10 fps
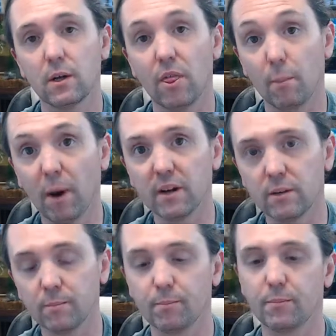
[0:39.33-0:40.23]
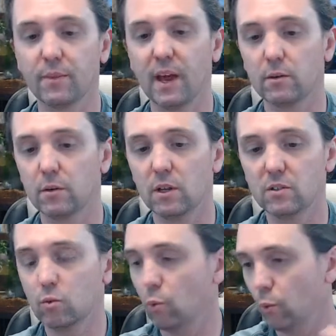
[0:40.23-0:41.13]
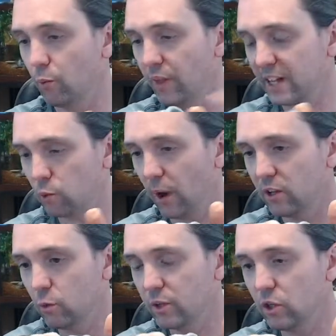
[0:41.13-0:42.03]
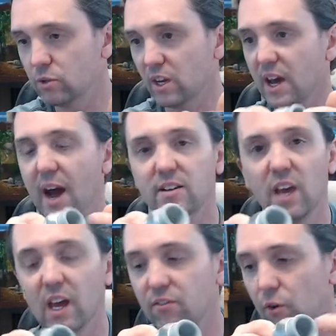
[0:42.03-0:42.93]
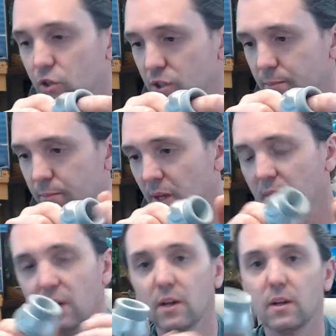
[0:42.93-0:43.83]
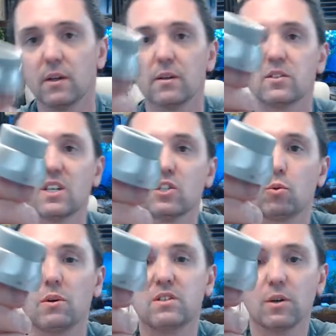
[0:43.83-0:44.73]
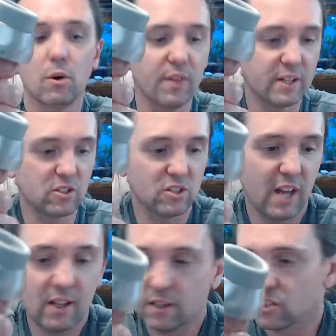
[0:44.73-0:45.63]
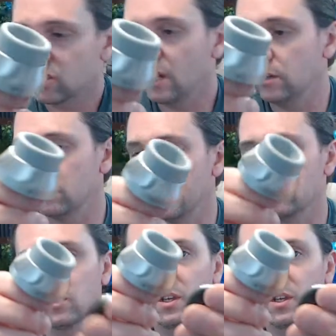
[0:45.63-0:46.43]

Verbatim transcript: the button. That is, that's why you would use a concave version. 630, that's stainless steel. That's what